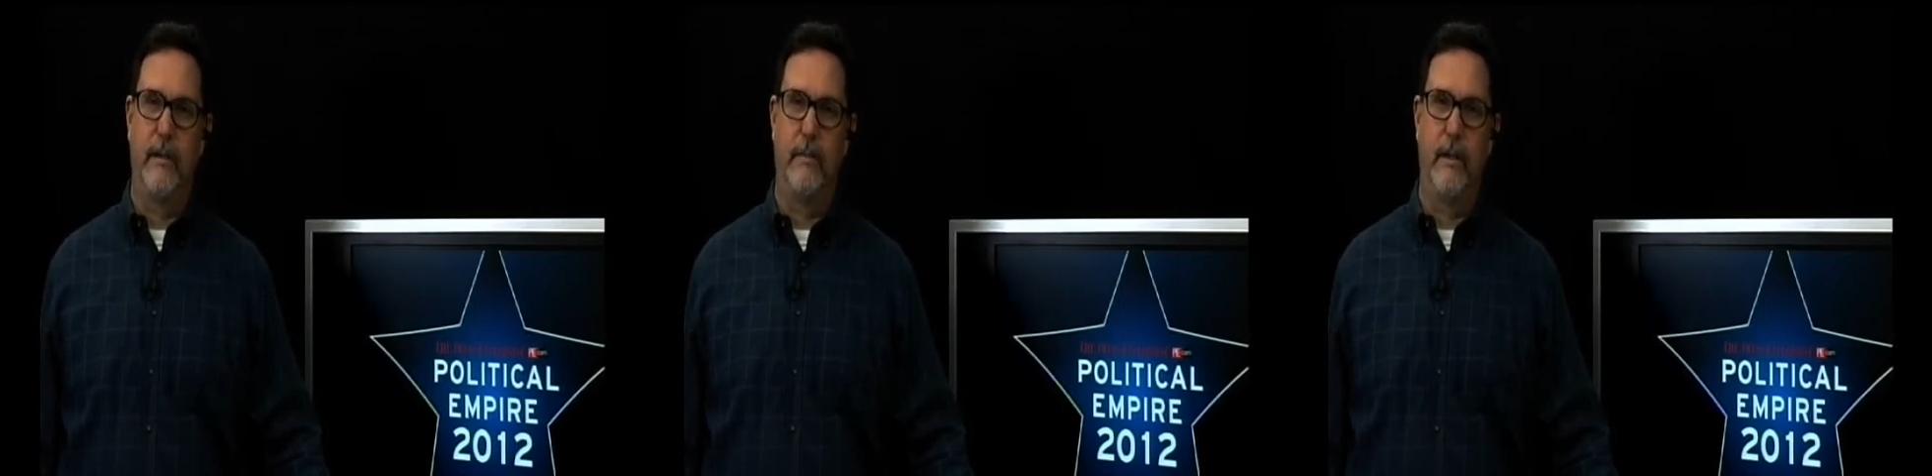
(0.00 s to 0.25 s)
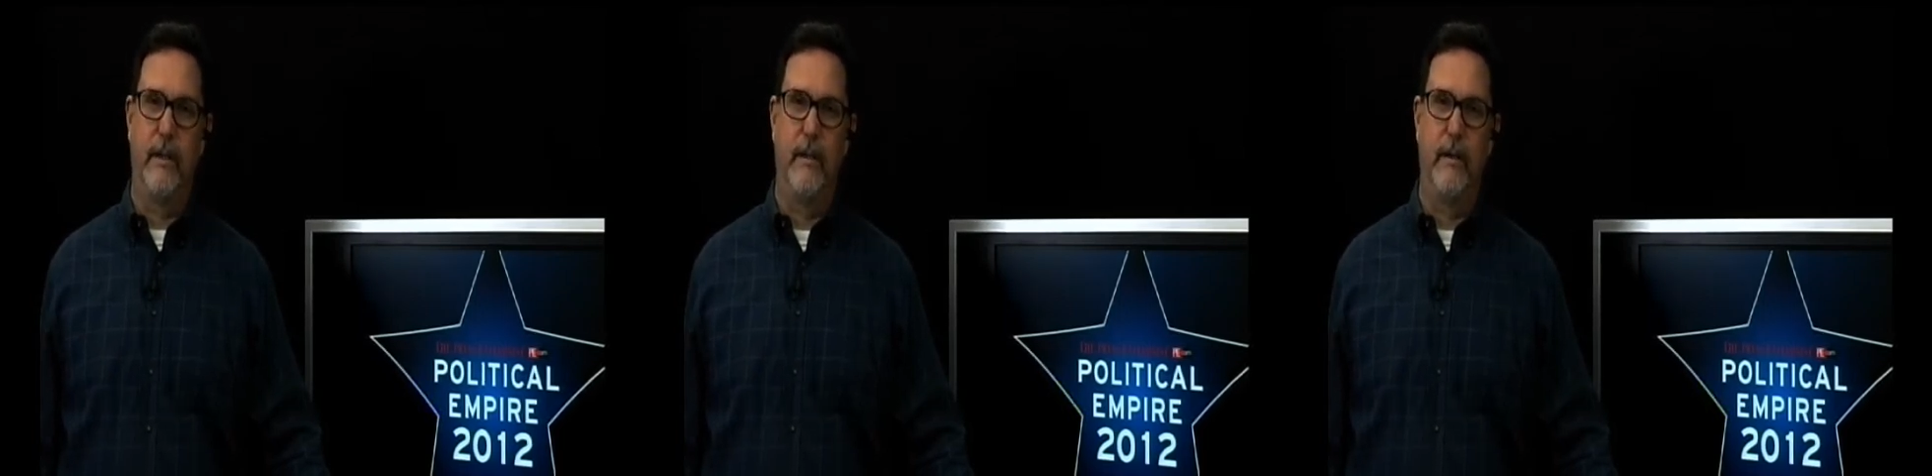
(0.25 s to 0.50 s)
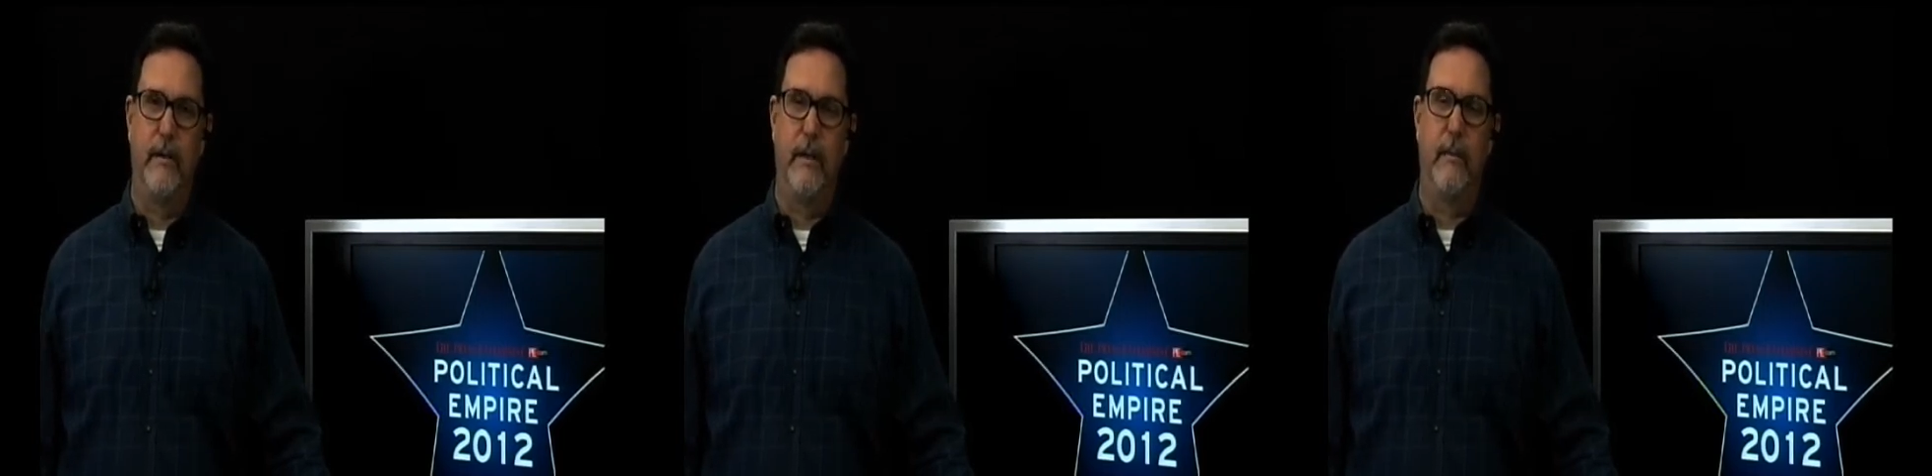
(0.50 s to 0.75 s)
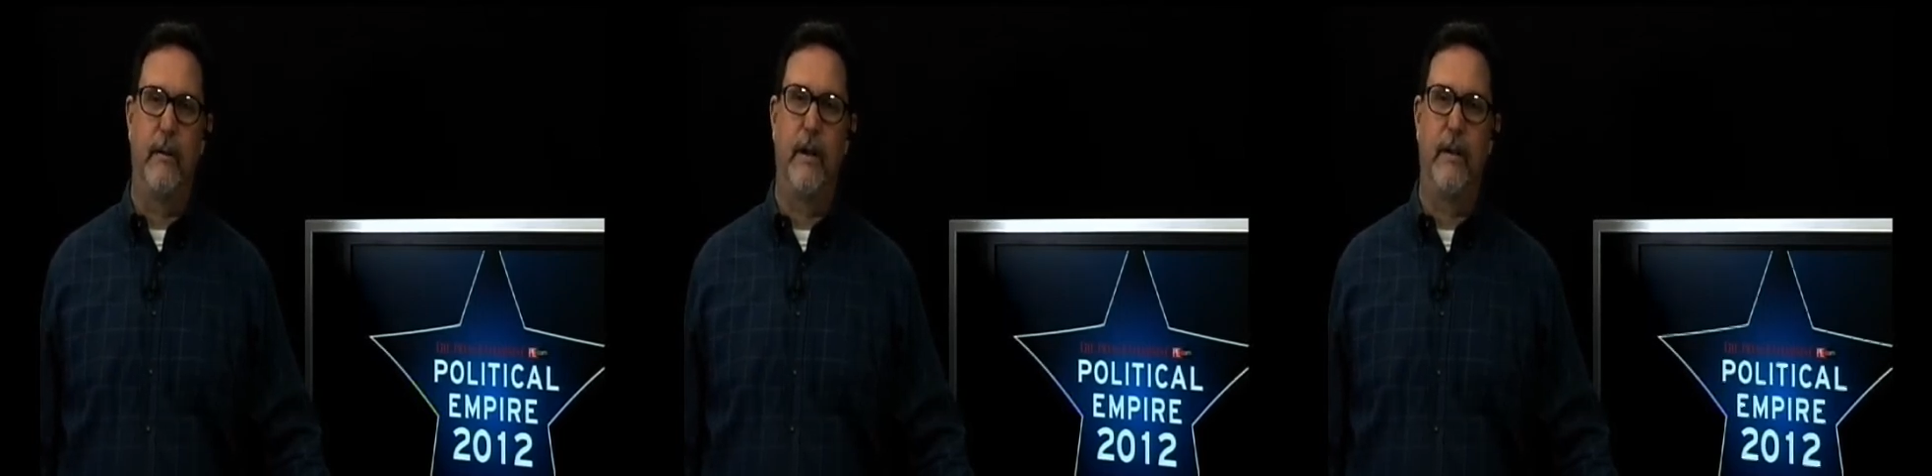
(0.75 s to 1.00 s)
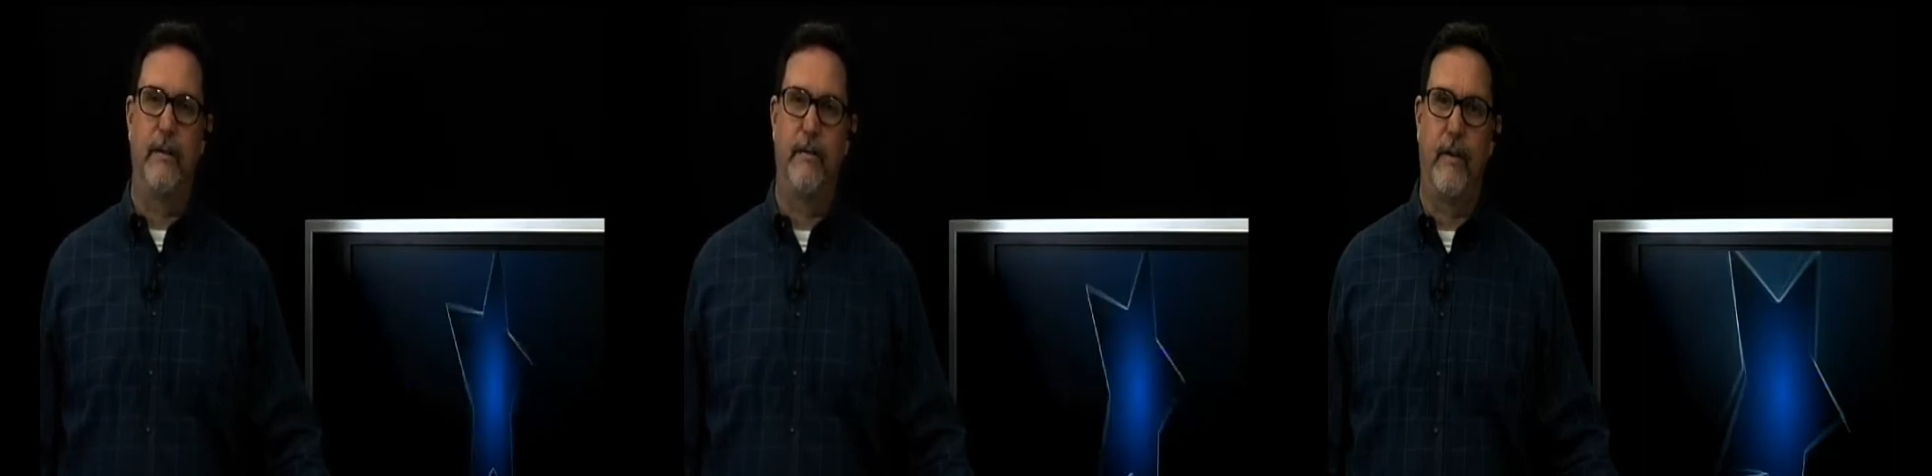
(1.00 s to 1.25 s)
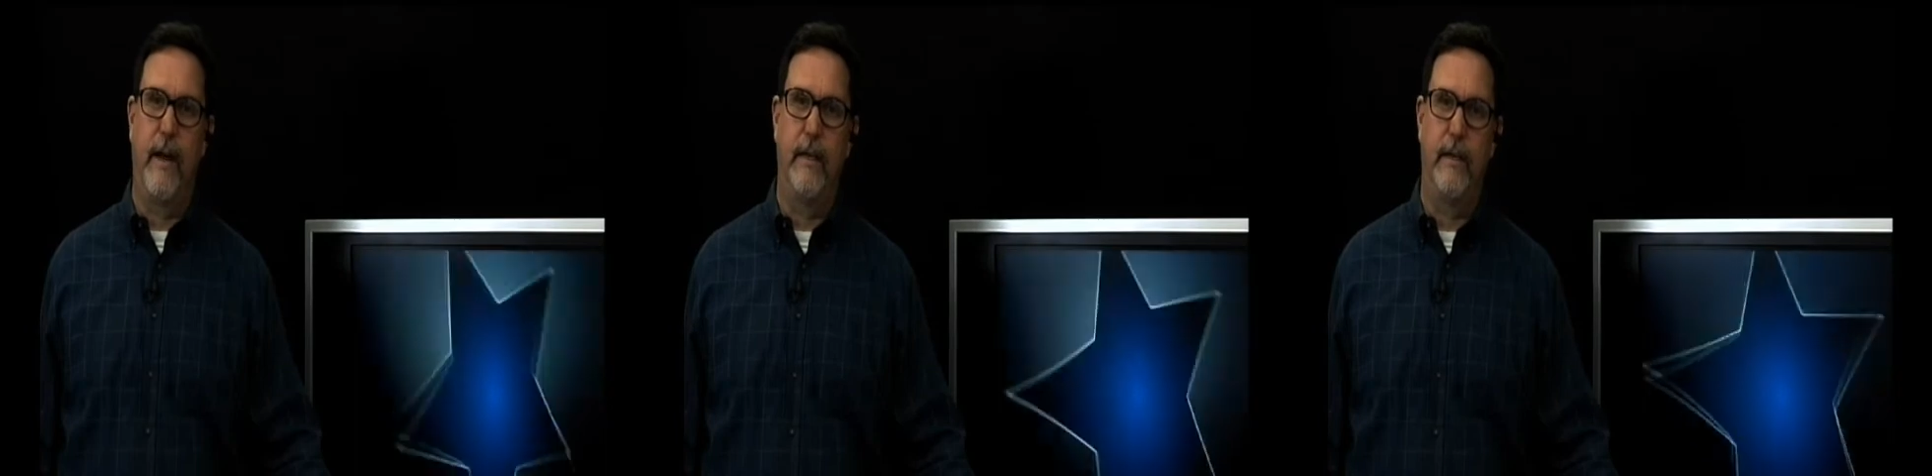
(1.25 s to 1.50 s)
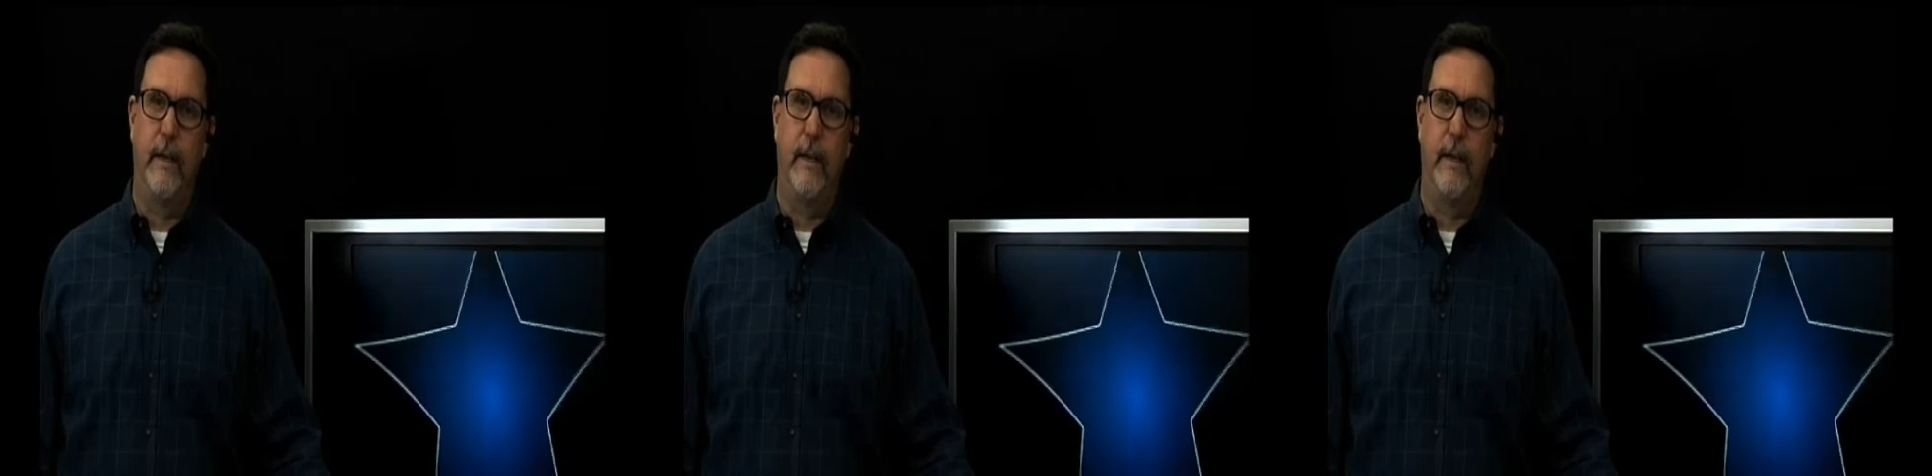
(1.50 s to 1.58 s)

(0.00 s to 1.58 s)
But the Democrats are frightened.